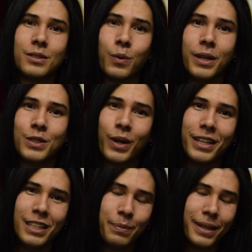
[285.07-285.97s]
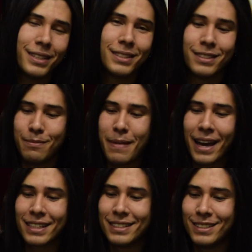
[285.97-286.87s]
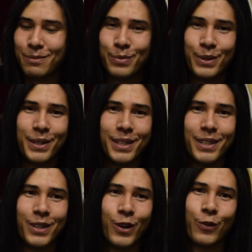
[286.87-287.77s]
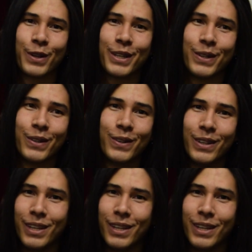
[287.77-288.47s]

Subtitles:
20 dBs max is pretty overkill,